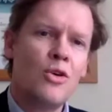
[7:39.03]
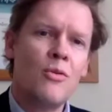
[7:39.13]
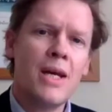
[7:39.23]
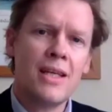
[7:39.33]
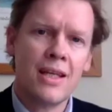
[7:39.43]

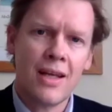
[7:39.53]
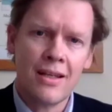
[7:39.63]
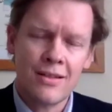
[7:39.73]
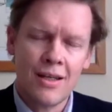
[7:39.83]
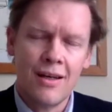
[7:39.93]
When you were
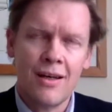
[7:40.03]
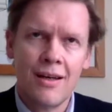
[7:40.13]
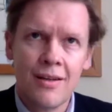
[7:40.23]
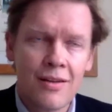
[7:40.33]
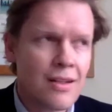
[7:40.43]
making that
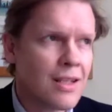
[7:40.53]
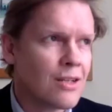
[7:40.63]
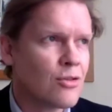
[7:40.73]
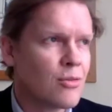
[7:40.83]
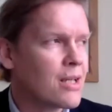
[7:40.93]

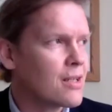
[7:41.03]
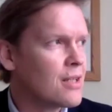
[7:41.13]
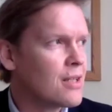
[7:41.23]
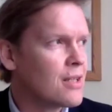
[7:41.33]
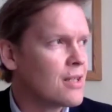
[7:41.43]

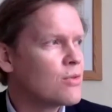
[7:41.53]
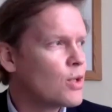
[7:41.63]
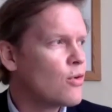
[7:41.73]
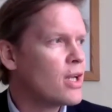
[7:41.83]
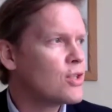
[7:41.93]
dramatic
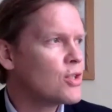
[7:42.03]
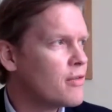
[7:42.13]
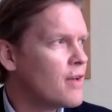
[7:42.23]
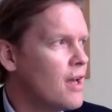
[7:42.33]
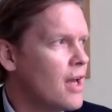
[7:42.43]
centerpiece, were there any
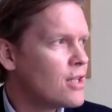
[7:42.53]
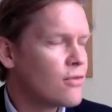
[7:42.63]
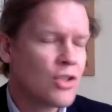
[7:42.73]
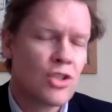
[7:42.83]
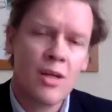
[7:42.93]
sort of
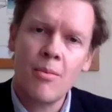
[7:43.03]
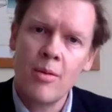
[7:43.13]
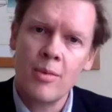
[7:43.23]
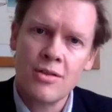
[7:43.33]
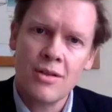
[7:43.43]
edge of the
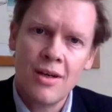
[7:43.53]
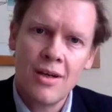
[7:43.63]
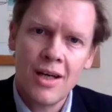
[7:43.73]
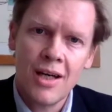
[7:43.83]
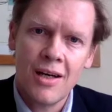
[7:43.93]
seat
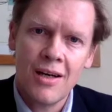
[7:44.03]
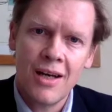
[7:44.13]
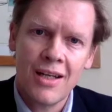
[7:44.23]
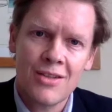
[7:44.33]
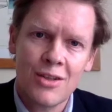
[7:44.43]
moments,
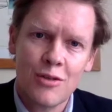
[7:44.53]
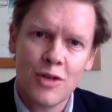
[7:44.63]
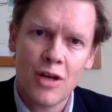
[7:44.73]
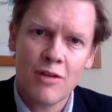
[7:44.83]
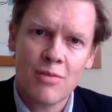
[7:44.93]
any
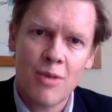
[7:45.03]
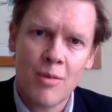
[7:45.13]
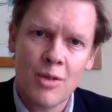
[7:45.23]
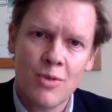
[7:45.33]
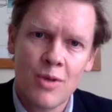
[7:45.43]
sort of
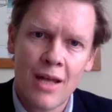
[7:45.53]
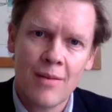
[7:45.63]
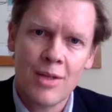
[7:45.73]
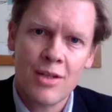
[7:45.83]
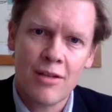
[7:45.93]
nervous moments
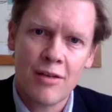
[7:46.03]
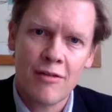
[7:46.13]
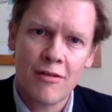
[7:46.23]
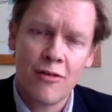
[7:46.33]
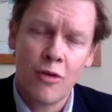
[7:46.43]
with elements
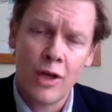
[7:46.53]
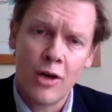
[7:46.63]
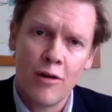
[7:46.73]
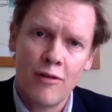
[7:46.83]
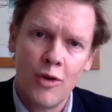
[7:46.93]
of it
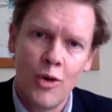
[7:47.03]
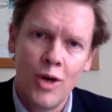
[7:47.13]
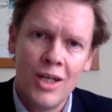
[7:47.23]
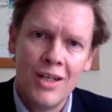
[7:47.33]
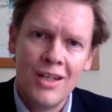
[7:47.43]
falling off,
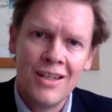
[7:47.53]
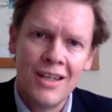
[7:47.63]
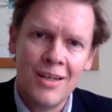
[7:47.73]
or?